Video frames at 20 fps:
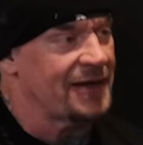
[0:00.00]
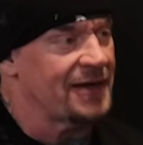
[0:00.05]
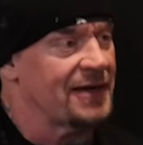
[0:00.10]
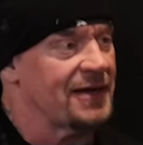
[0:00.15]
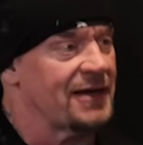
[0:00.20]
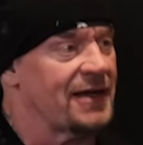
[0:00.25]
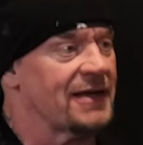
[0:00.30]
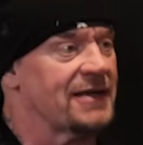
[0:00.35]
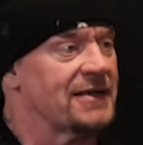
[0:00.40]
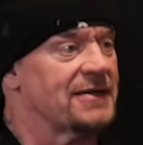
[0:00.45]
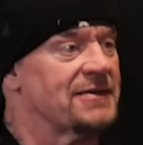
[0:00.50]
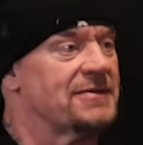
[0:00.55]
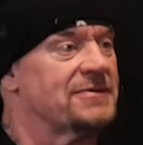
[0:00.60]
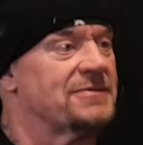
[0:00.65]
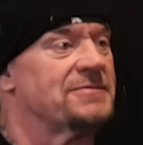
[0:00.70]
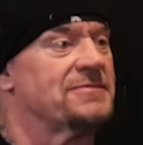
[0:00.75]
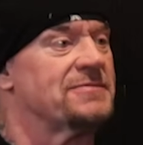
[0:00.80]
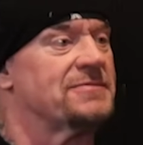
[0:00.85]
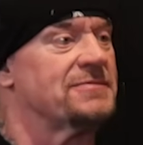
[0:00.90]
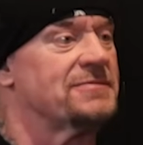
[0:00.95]
The down
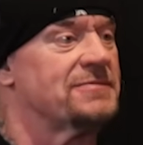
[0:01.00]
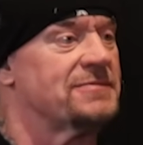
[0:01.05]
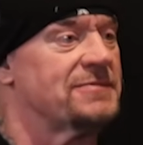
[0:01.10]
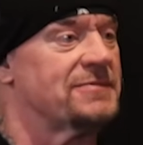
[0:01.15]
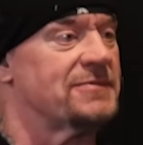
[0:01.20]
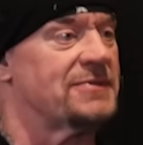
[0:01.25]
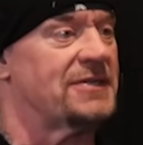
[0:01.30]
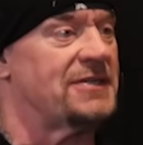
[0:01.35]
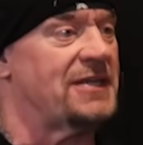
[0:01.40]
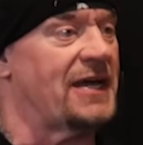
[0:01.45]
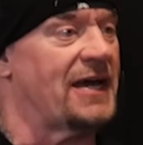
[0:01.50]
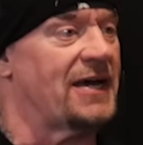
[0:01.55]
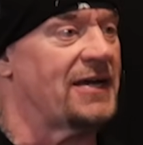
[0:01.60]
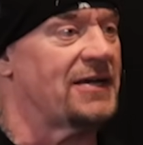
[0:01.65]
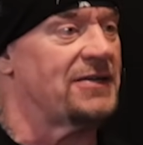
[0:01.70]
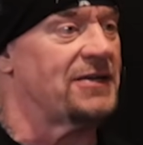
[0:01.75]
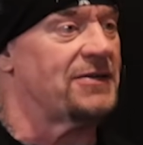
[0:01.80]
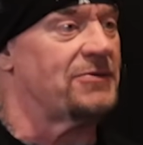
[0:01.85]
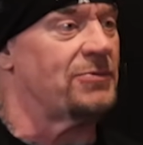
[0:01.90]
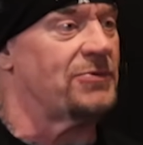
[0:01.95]
under the and down,
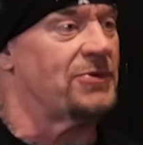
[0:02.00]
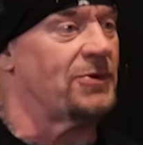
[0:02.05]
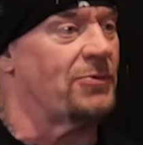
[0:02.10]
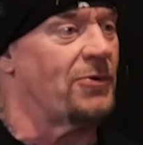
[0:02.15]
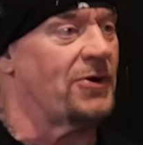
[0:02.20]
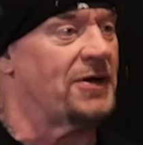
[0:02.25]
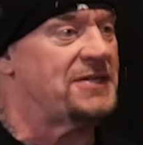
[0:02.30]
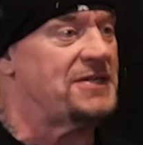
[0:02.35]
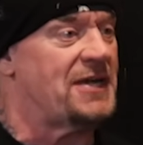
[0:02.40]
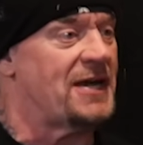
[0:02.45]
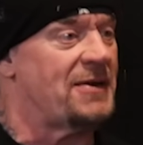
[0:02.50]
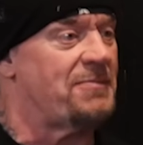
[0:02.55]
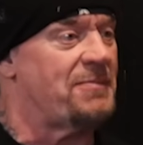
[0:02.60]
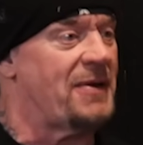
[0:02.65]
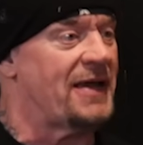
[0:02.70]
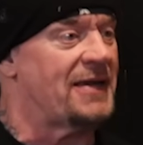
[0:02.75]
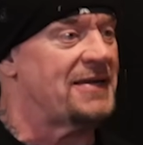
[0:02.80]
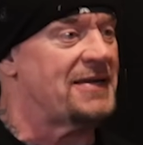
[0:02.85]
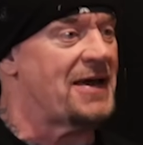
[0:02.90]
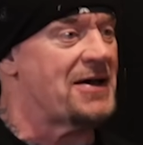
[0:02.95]
uh, the one dead
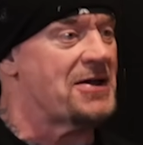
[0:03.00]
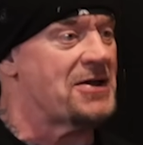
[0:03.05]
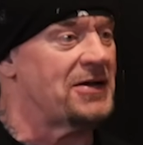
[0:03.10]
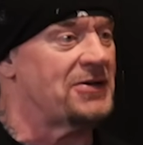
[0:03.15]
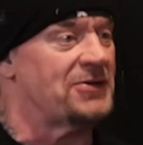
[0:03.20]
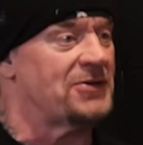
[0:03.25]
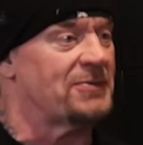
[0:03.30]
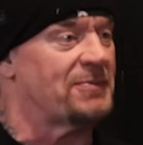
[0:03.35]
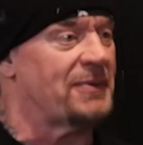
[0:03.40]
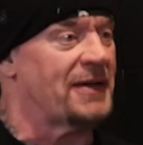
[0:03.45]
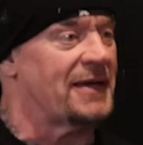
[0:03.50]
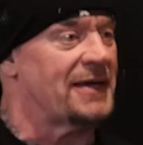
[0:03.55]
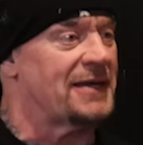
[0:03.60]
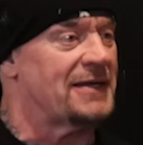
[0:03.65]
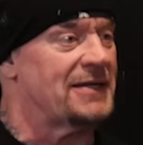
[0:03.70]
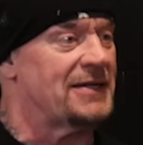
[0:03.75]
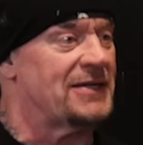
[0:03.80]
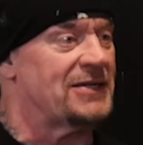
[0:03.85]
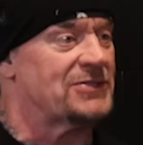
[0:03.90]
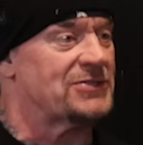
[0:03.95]
man down under, man.
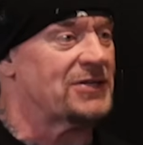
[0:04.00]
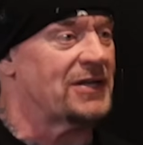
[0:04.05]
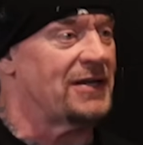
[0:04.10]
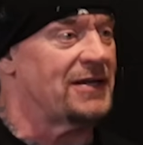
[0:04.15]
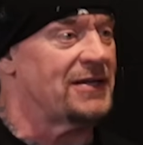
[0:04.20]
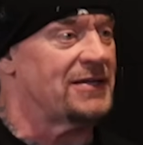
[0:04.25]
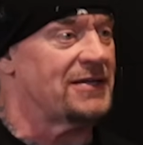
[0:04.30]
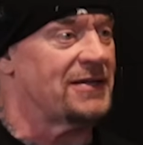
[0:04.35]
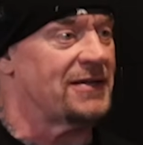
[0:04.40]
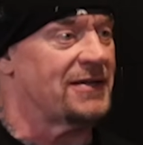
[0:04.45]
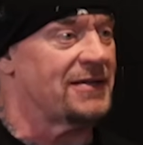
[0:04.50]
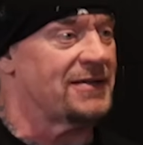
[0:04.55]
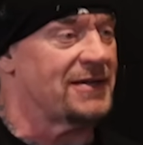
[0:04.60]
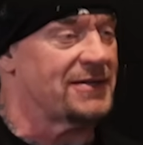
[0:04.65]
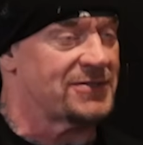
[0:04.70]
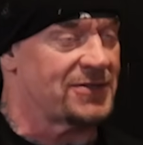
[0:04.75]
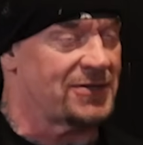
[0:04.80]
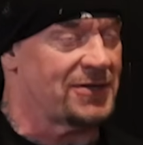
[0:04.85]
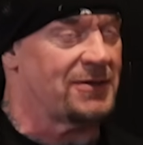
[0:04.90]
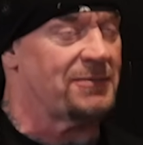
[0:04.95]
It's, yeah. It
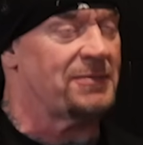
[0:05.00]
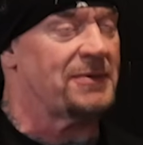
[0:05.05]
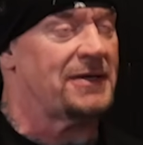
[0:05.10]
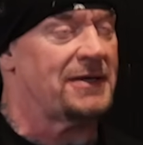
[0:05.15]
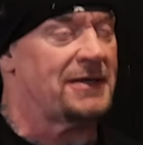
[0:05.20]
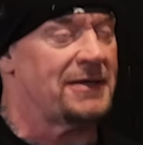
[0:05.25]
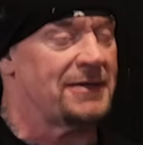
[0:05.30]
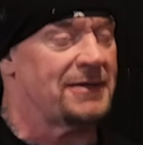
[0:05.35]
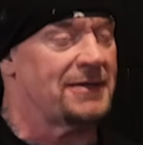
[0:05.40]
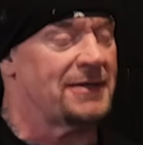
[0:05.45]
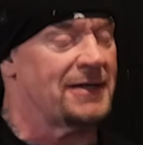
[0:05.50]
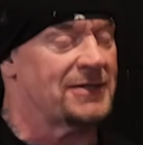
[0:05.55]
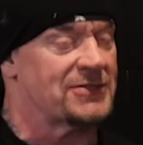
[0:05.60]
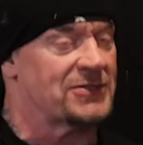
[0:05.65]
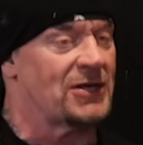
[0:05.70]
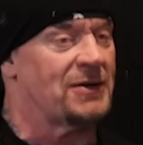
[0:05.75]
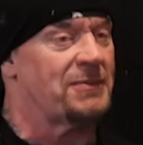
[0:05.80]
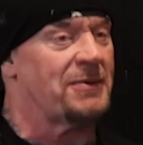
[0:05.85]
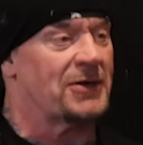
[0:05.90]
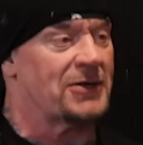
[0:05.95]
it's gonna be it's
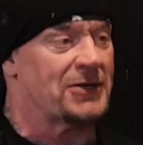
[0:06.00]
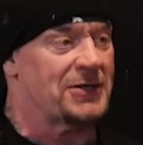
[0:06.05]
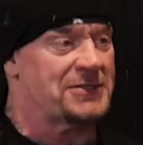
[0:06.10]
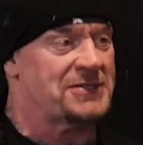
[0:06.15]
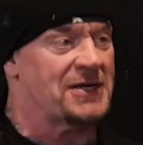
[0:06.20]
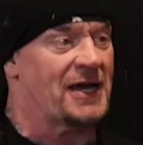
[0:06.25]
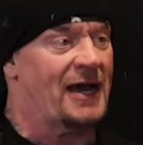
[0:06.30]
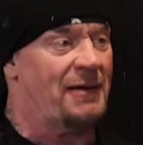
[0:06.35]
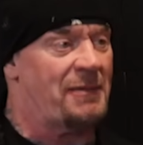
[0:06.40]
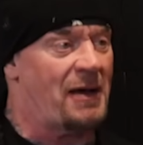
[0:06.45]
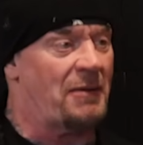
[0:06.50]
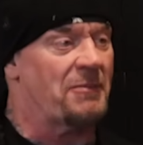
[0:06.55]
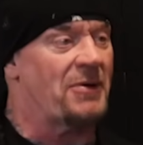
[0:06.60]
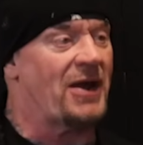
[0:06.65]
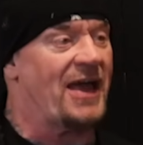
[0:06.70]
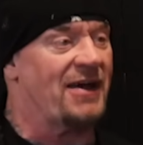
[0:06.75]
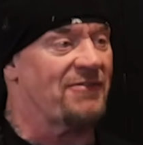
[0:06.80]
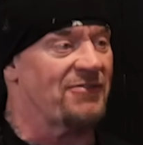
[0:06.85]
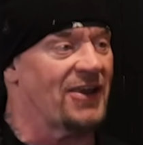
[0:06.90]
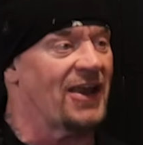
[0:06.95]
gonna be a good time. I'm
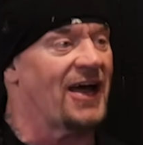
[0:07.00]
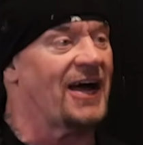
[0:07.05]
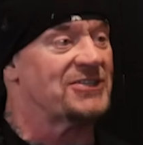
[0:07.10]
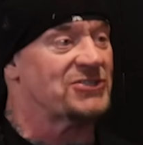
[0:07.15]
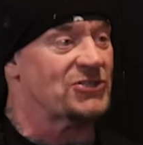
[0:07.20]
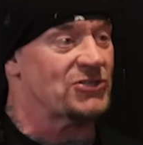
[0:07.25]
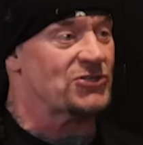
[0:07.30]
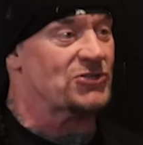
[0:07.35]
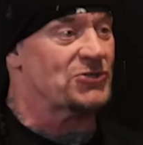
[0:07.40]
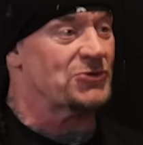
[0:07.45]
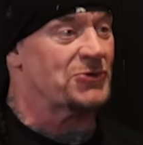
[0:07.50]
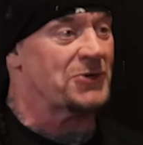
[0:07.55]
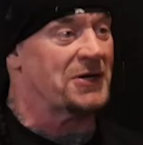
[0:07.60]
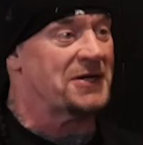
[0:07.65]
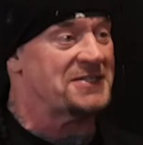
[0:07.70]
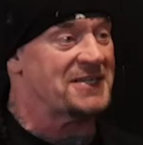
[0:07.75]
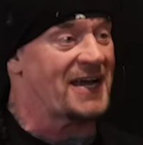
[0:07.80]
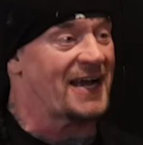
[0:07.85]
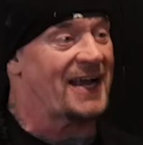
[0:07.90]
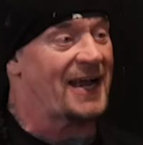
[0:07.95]
gonna have lots of
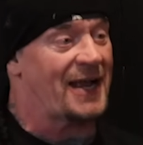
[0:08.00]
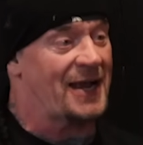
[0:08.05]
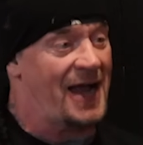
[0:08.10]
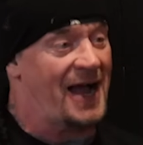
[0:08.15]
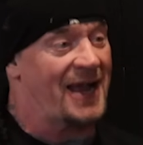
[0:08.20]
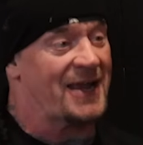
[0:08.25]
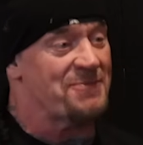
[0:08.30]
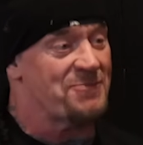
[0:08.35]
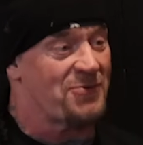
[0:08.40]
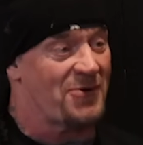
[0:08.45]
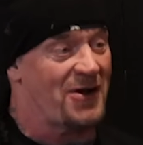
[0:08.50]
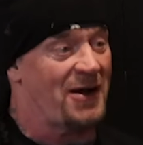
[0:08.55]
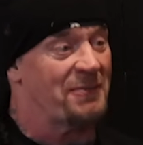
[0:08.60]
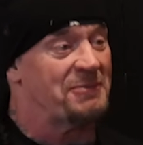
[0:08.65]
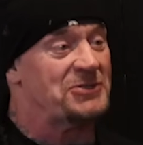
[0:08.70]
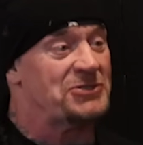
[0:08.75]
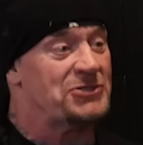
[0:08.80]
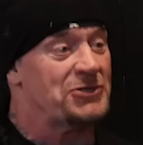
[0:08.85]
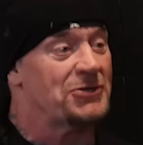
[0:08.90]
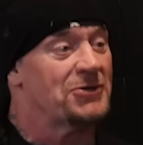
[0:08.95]
stories. I can, I can
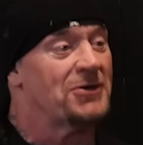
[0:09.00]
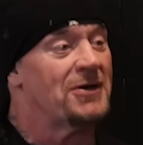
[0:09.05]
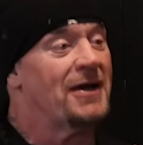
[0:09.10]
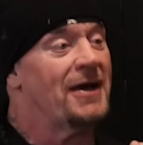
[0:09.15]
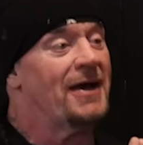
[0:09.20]
promise you.